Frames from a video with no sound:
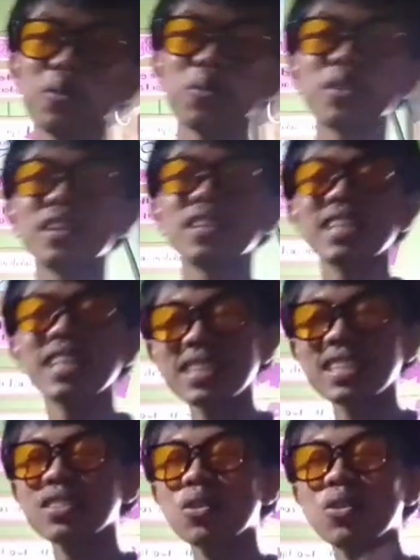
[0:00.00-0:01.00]
where
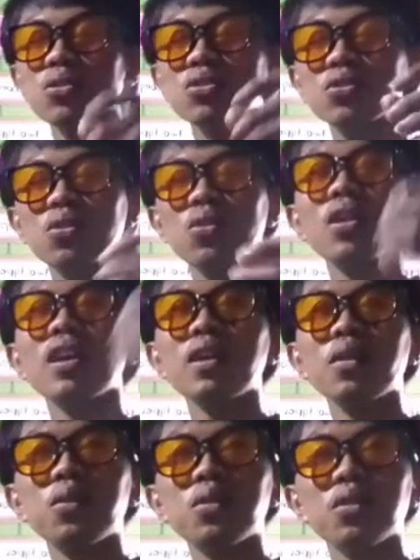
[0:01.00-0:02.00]
it is also
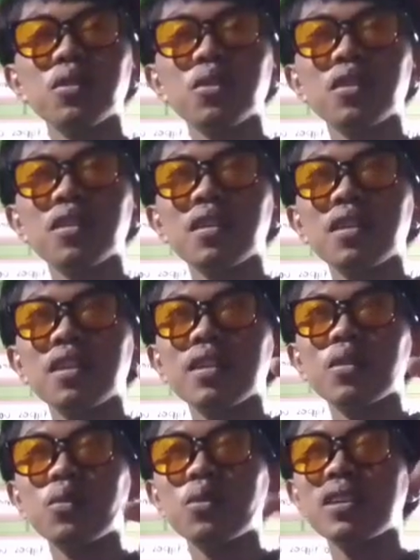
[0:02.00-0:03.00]

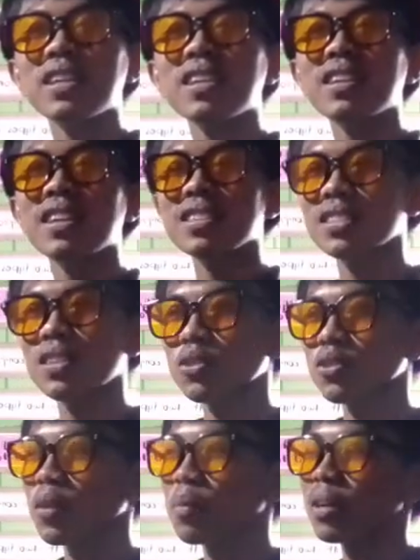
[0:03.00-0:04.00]
where there is
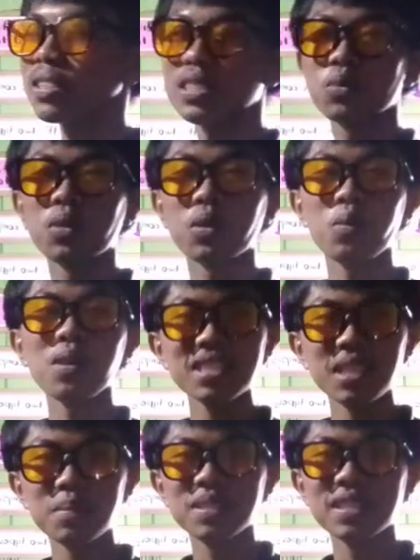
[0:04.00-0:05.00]
also a process where one
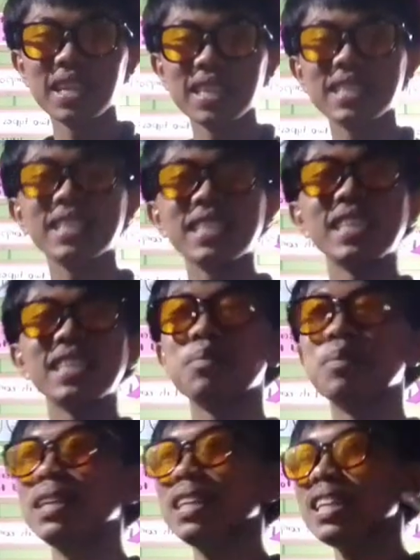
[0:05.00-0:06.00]
substance is
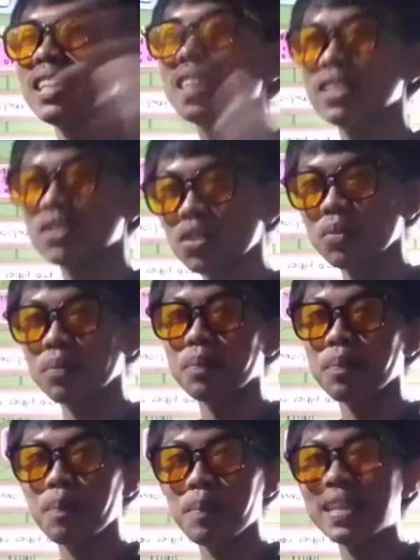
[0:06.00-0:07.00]
being dissolved,
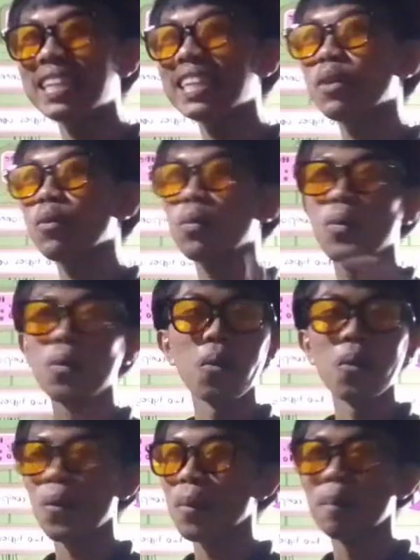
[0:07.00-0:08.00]
meaning
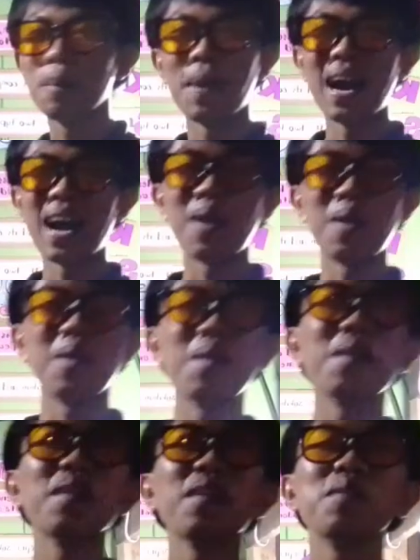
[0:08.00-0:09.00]

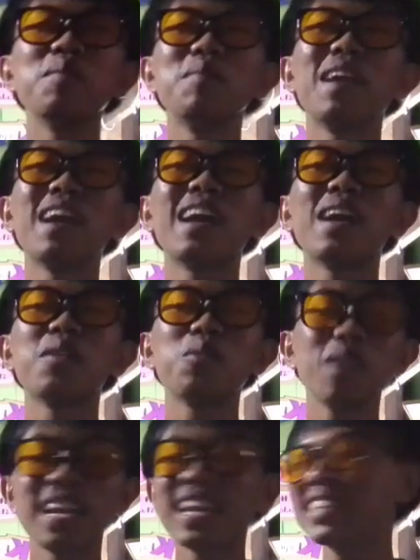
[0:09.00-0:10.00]

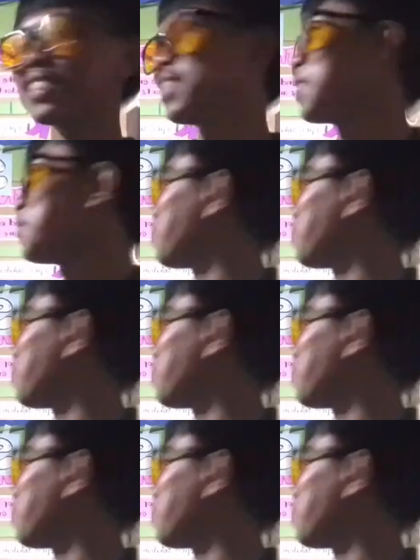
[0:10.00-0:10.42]
mawala siya.